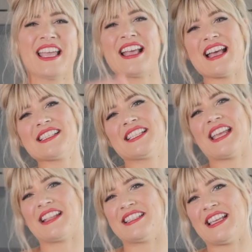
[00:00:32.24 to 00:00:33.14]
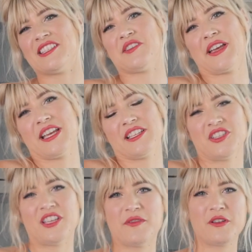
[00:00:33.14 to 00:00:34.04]
Hey guys, it's Candace the Edgy Veg.
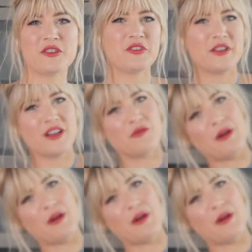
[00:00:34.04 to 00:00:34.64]
If you're new here,